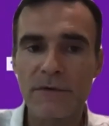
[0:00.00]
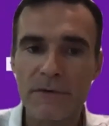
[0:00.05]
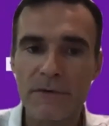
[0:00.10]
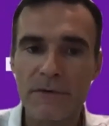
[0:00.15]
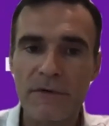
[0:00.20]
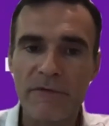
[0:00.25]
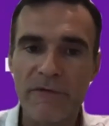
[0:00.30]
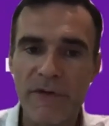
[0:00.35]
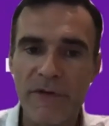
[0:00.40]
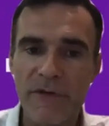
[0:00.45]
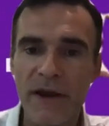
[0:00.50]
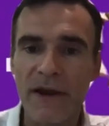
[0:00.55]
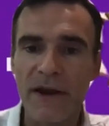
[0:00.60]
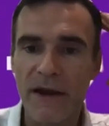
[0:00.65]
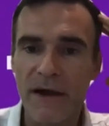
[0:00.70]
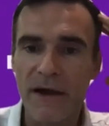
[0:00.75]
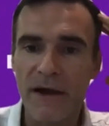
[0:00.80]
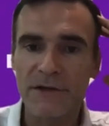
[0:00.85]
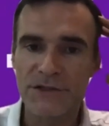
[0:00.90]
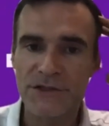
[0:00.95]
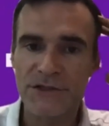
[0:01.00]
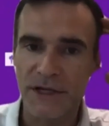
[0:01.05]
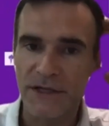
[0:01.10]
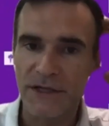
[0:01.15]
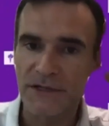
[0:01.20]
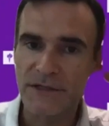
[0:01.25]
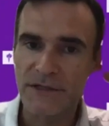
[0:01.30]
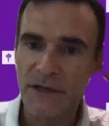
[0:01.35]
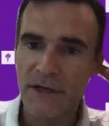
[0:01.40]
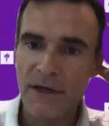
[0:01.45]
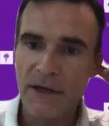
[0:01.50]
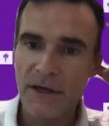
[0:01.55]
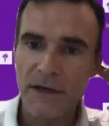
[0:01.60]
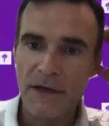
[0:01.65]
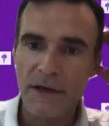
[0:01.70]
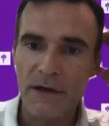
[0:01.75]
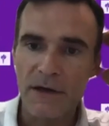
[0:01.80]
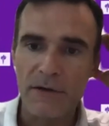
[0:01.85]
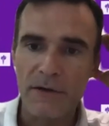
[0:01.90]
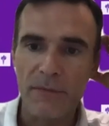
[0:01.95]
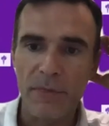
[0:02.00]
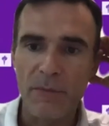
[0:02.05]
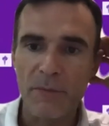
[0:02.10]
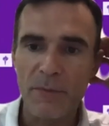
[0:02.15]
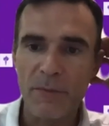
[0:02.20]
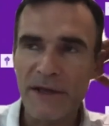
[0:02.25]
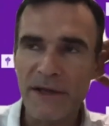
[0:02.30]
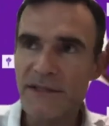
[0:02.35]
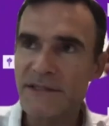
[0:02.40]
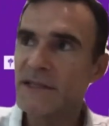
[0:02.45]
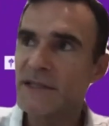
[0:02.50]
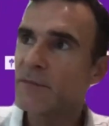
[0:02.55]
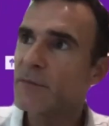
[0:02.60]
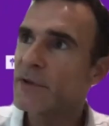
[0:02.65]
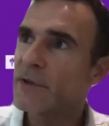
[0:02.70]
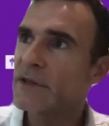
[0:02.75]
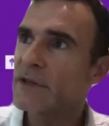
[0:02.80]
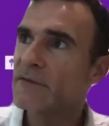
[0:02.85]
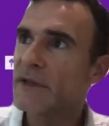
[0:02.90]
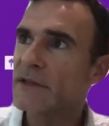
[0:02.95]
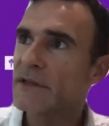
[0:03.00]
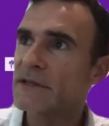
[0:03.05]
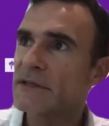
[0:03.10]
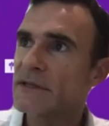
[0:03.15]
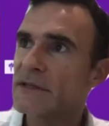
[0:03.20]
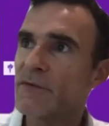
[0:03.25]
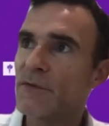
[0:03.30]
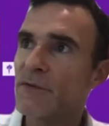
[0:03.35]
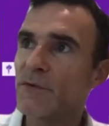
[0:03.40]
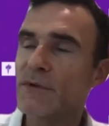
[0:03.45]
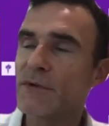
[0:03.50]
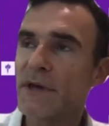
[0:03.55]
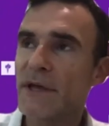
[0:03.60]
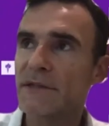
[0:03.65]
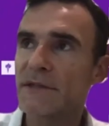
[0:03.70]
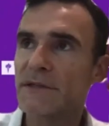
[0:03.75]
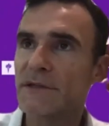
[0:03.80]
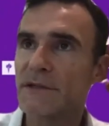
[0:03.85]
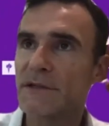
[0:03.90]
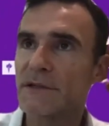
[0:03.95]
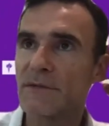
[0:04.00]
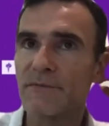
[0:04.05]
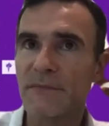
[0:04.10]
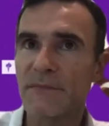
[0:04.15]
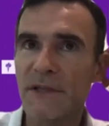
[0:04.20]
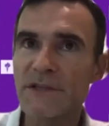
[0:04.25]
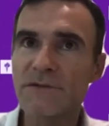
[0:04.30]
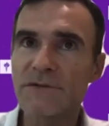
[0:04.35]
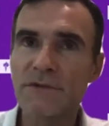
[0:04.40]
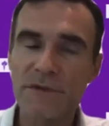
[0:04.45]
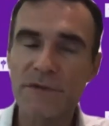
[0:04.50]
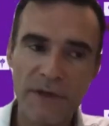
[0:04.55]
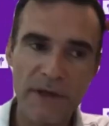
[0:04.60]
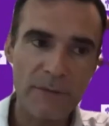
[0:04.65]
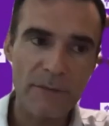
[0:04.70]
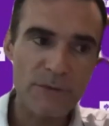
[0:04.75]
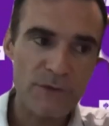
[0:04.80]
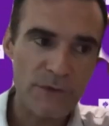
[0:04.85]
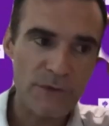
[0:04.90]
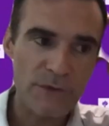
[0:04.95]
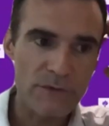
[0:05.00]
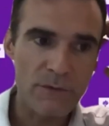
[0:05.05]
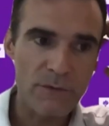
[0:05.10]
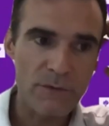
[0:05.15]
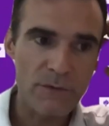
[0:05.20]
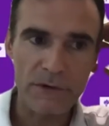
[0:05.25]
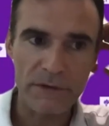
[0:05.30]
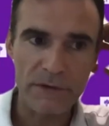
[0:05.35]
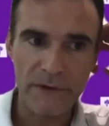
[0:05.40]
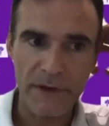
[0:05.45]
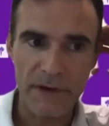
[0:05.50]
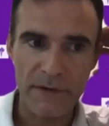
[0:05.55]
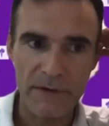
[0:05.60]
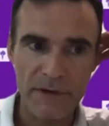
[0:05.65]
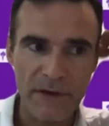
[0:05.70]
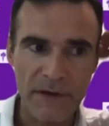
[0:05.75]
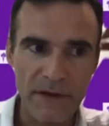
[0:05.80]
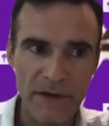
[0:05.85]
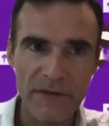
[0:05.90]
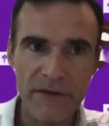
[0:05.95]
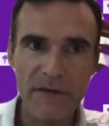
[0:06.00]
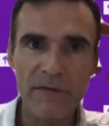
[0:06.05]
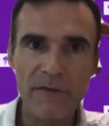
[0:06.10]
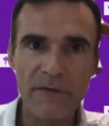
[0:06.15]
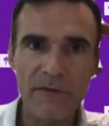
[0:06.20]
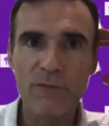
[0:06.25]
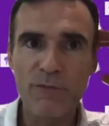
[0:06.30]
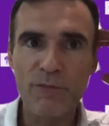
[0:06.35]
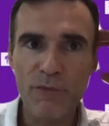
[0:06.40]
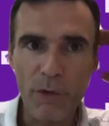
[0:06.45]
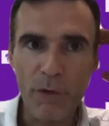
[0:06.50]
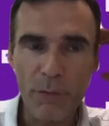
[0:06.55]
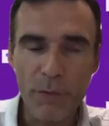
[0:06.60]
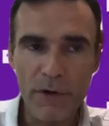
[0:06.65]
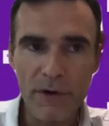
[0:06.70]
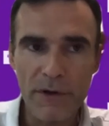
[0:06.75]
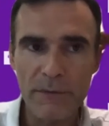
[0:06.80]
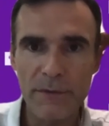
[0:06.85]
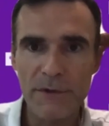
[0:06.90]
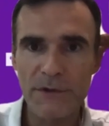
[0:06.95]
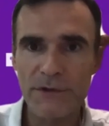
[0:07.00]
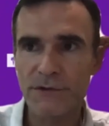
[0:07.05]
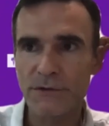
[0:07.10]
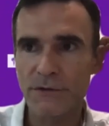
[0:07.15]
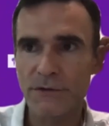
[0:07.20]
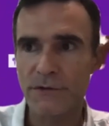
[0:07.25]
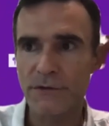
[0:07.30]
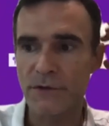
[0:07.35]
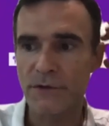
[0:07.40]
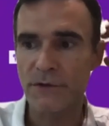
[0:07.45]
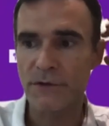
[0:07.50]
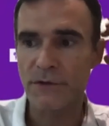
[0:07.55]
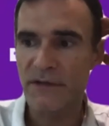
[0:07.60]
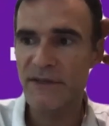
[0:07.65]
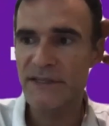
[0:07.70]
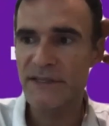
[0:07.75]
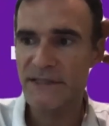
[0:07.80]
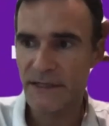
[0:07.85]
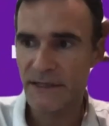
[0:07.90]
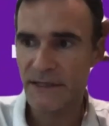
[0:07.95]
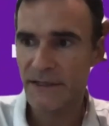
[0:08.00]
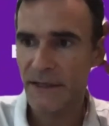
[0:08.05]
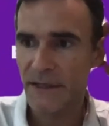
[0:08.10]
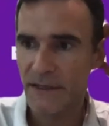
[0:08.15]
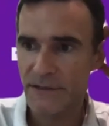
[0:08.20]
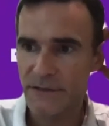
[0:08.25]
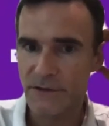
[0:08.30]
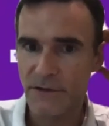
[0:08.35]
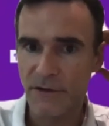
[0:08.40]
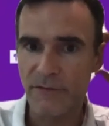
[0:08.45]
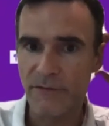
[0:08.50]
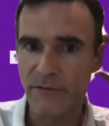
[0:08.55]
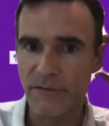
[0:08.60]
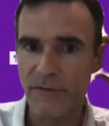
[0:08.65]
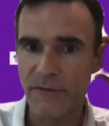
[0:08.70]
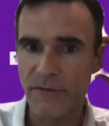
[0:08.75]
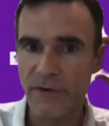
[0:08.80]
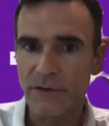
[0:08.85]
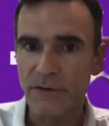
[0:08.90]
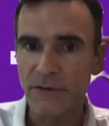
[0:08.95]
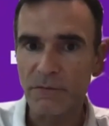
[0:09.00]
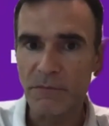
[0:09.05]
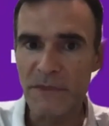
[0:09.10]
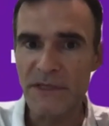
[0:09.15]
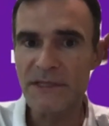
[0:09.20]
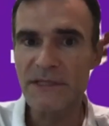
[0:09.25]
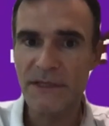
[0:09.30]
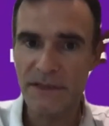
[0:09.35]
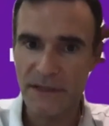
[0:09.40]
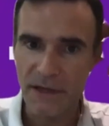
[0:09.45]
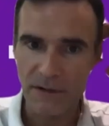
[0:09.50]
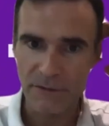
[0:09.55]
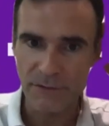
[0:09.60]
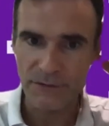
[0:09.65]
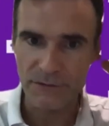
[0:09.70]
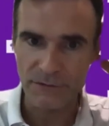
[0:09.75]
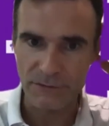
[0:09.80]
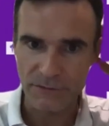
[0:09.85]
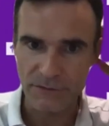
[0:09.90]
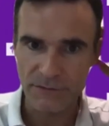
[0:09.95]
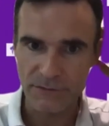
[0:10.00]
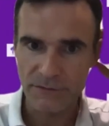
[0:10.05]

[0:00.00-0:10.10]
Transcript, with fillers: a very large change. Um, but I still believe that if you look at the, that's the thing I'm trying to work on now. I think if you properly measure the living standard of the median household,